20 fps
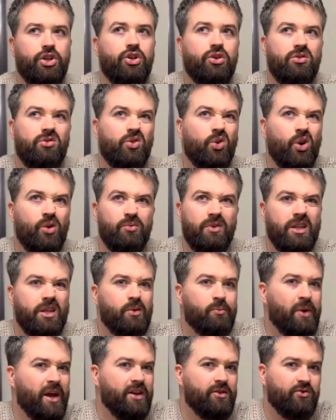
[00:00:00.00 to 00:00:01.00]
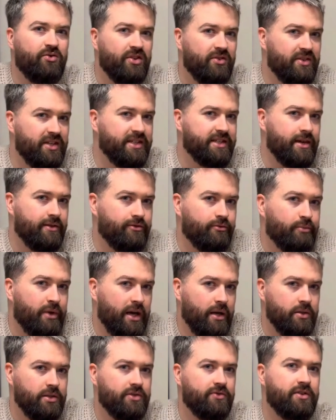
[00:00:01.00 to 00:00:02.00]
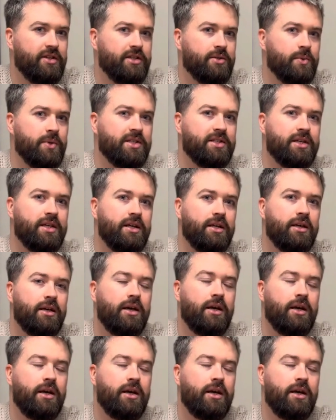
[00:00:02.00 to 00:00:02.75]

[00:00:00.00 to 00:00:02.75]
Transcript: normally you're paying £57 for this whiskey.